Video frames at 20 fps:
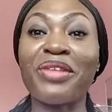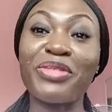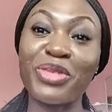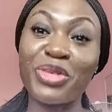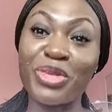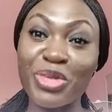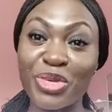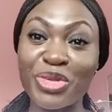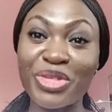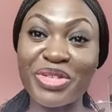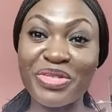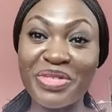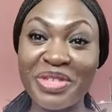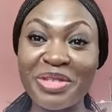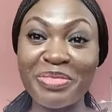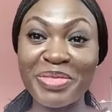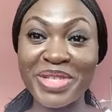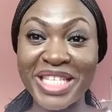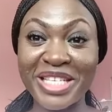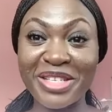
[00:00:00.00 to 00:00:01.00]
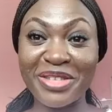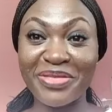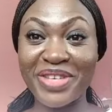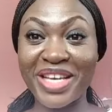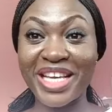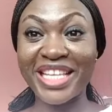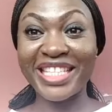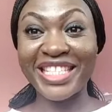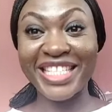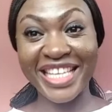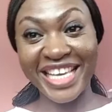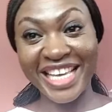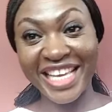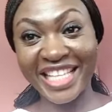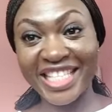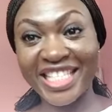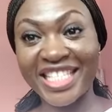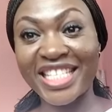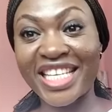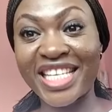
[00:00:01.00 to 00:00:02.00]
have to know the real meaning of
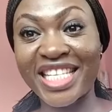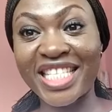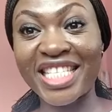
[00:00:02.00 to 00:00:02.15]
etiquette.